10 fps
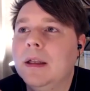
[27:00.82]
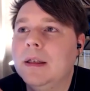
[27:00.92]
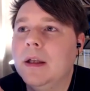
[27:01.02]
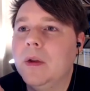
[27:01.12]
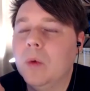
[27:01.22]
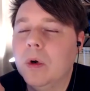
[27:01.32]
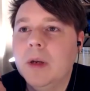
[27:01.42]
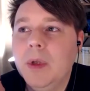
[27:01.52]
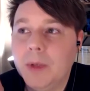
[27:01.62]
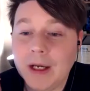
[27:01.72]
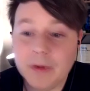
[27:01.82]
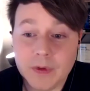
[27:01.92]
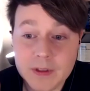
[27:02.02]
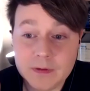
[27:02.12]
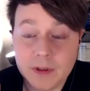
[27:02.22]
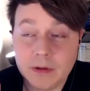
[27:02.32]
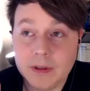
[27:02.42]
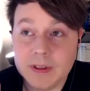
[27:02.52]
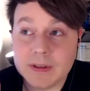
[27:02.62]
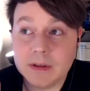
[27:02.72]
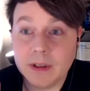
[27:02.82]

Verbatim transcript: Now, the worry people have with this view is they're